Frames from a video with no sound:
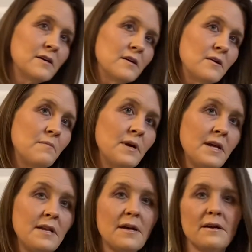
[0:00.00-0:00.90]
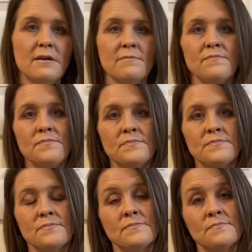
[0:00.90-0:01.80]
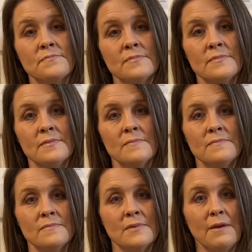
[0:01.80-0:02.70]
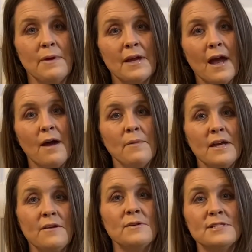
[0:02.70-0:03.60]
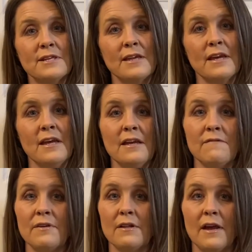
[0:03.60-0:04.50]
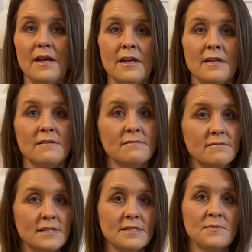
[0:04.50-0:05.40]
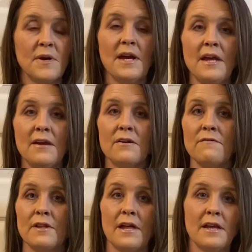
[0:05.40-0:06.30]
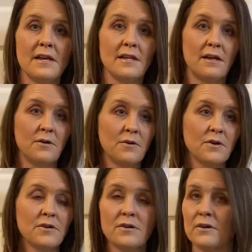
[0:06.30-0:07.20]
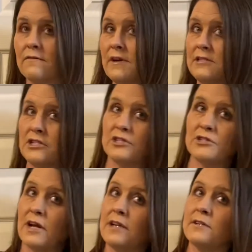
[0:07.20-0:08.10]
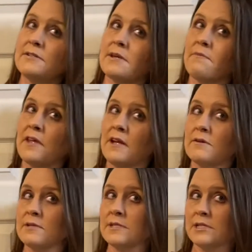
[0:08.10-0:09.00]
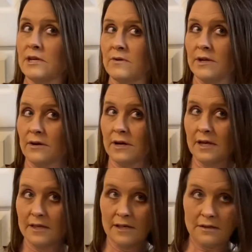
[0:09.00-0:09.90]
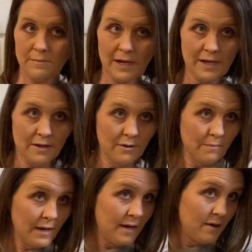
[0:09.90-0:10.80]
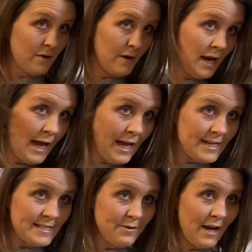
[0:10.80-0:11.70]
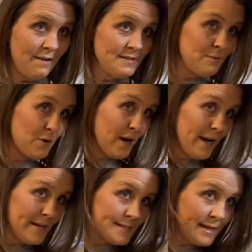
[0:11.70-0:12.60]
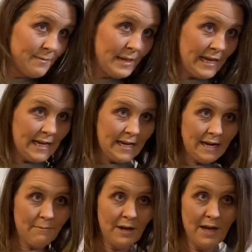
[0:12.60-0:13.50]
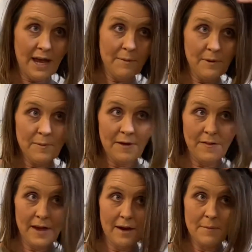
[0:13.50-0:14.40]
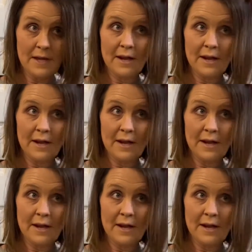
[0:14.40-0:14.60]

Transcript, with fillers: But um, leave me a comment on what you think, if you like it, this way or if you like it longer or if I should try to do something else to it or anything that make it look better. I do have some grays coming in and I'm not happy about that, but